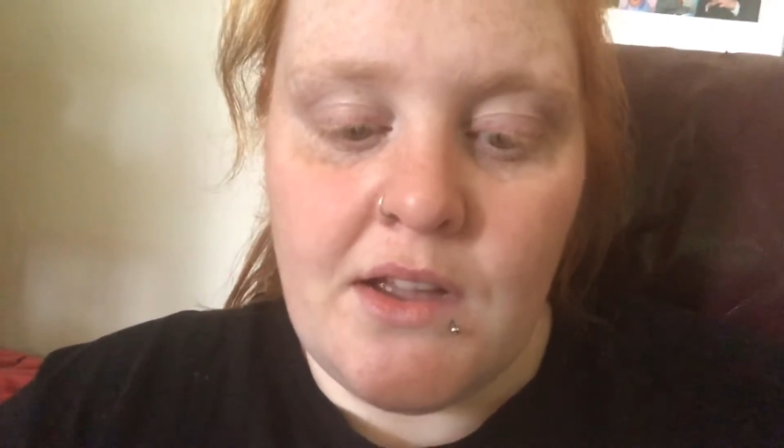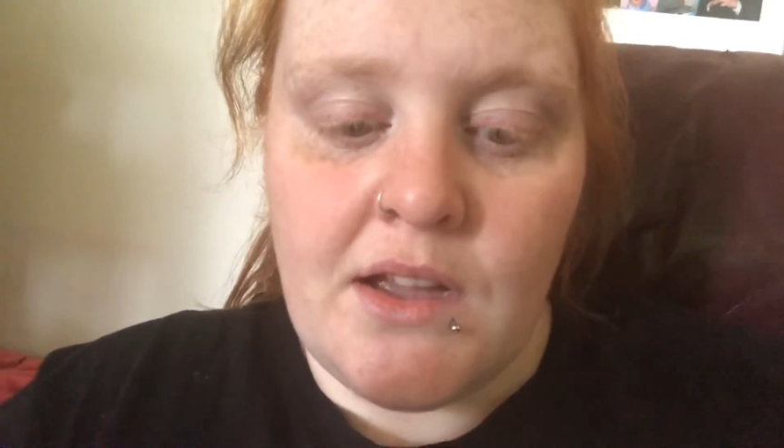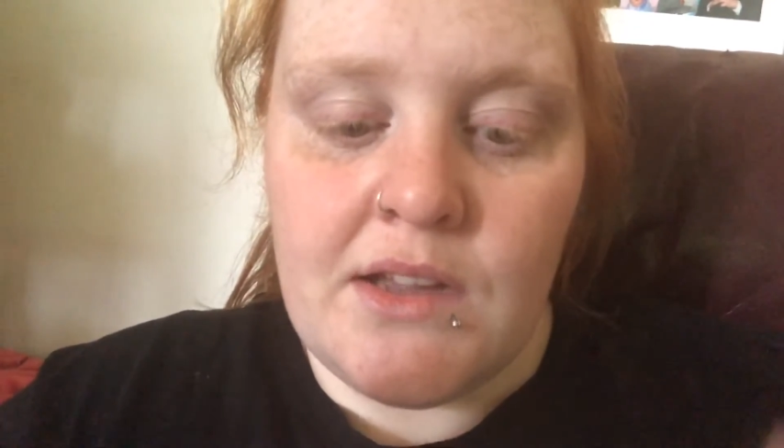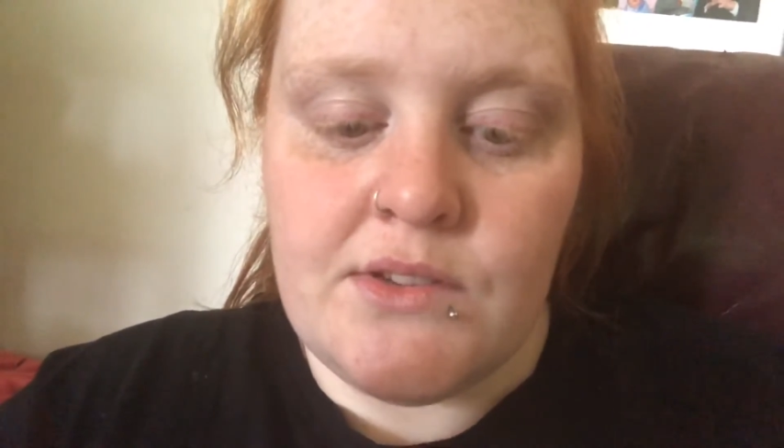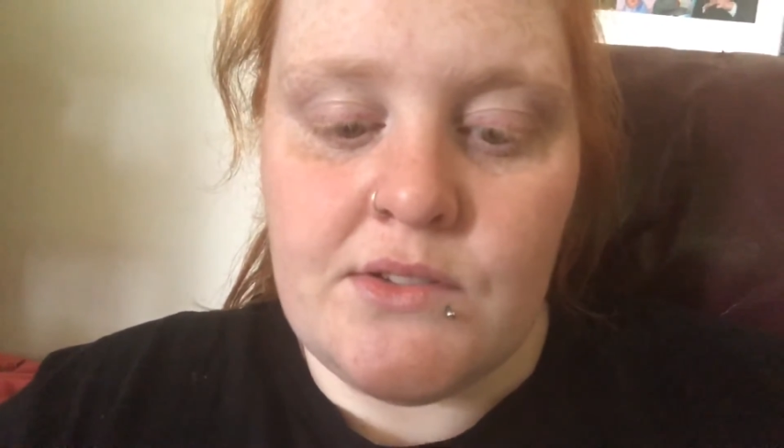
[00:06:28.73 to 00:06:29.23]

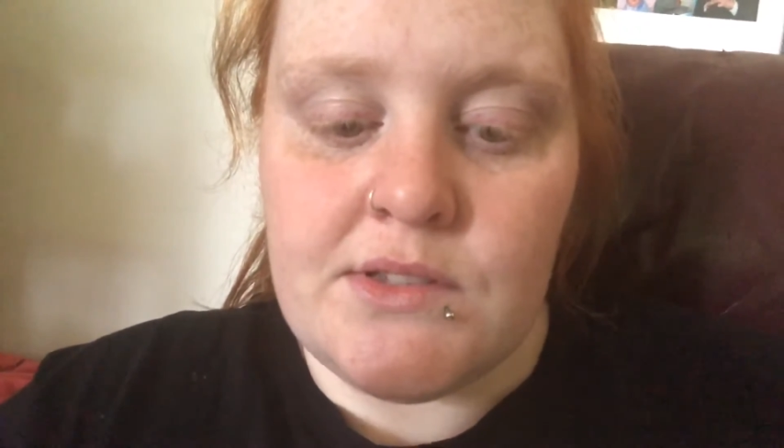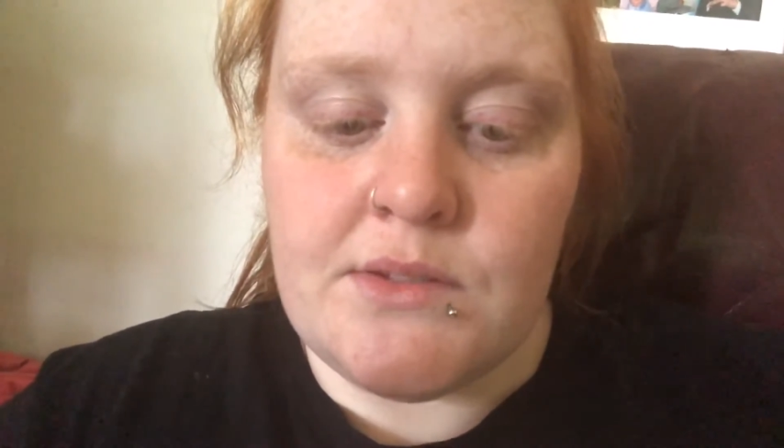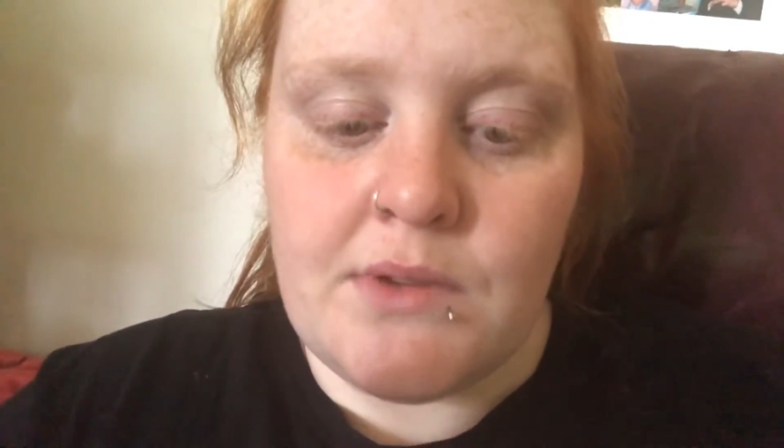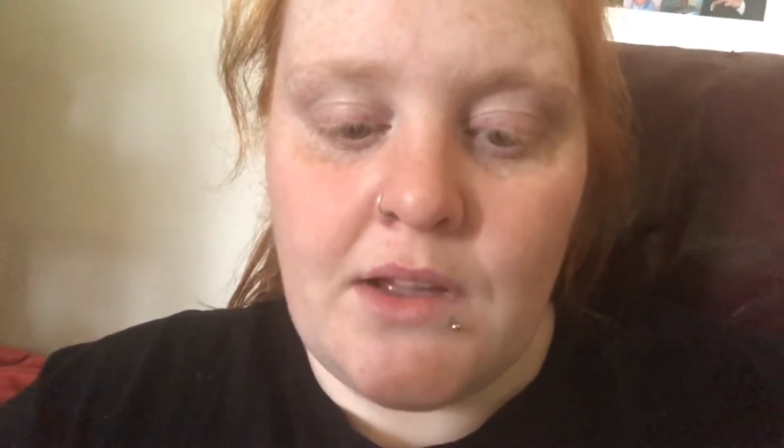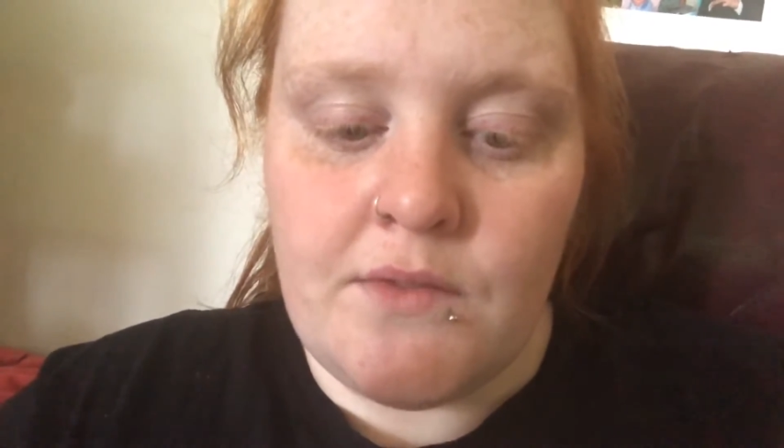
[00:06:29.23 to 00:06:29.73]
I do
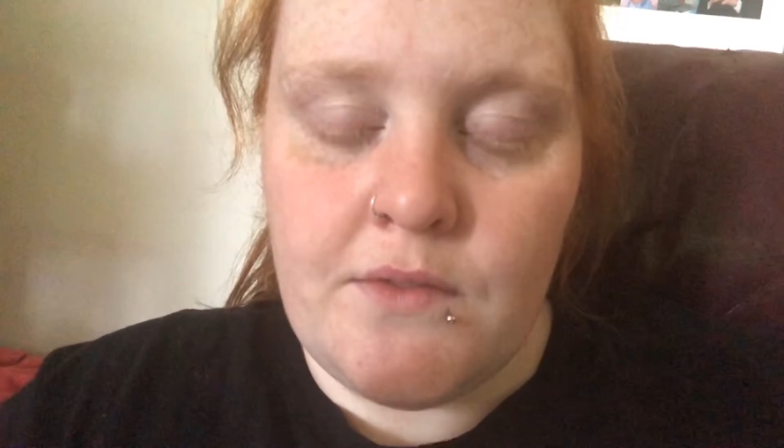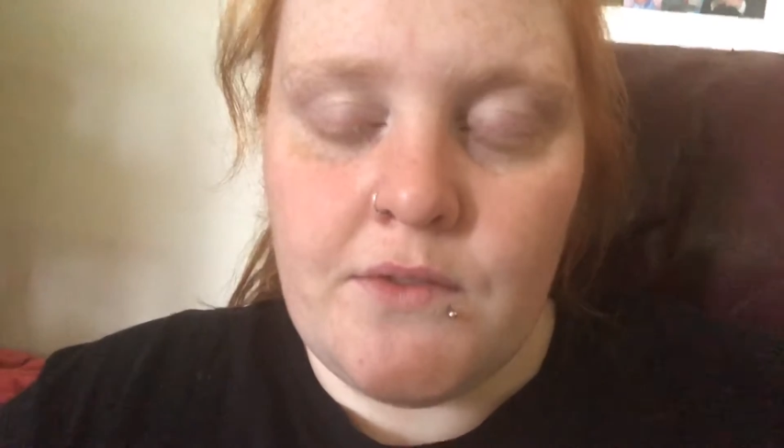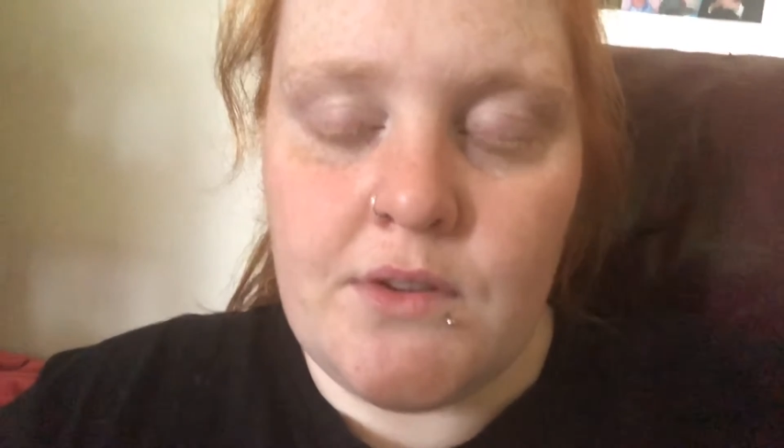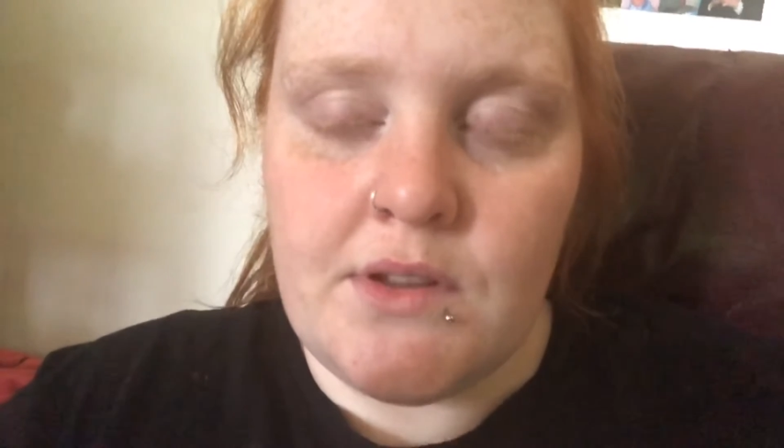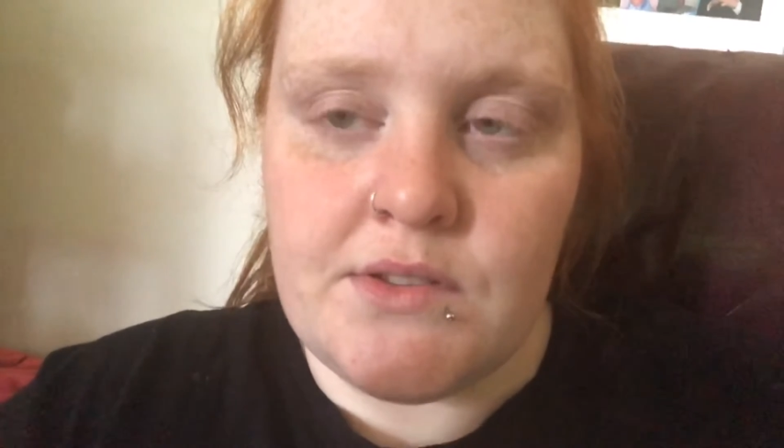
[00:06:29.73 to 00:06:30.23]
still have
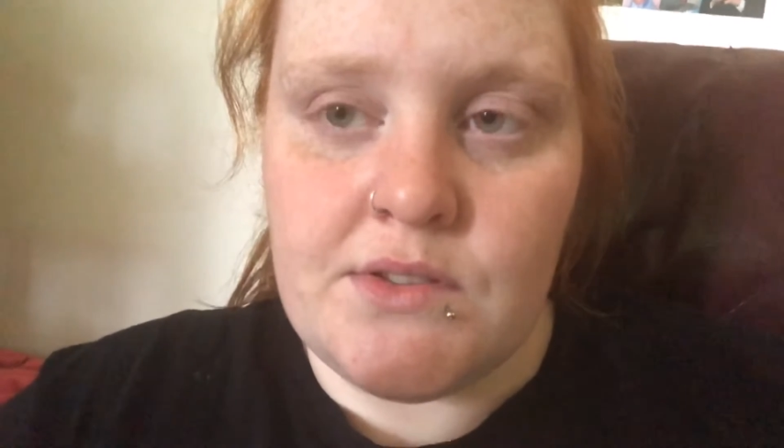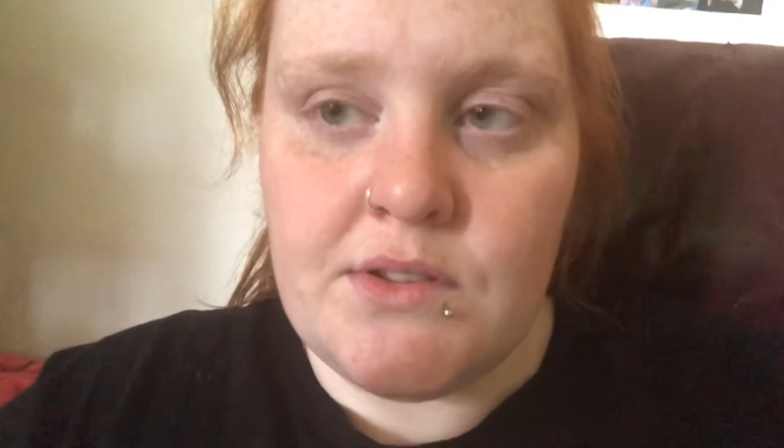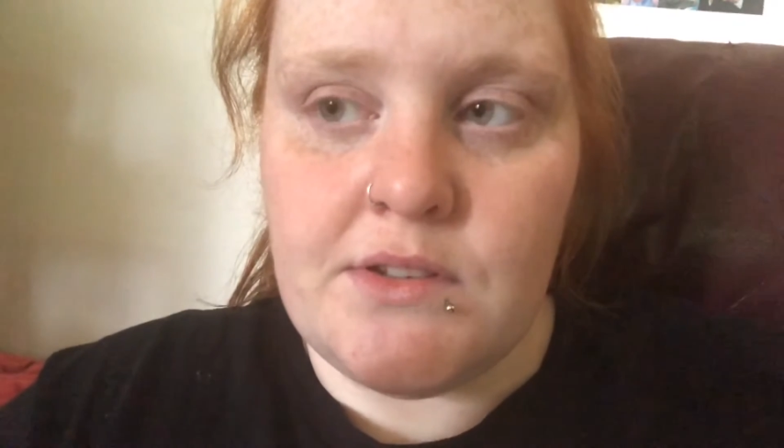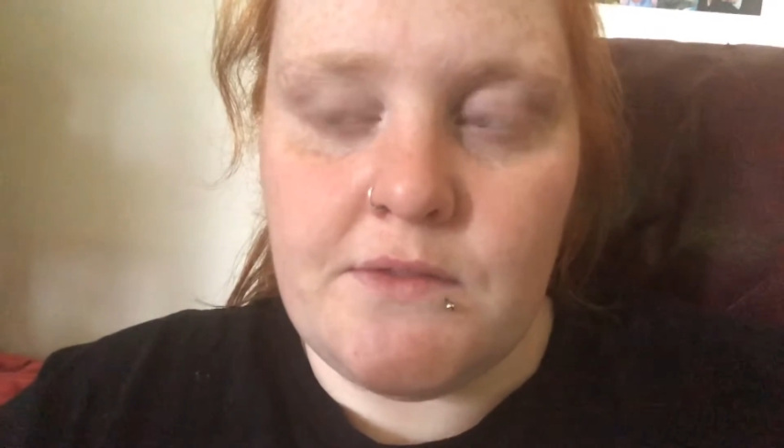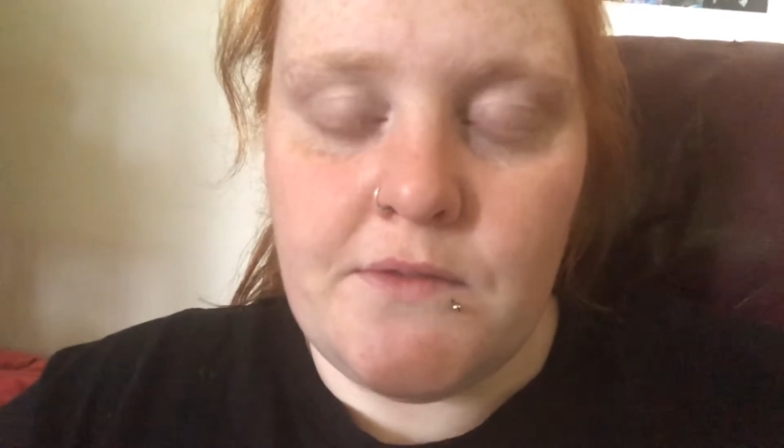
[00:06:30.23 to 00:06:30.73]
a certain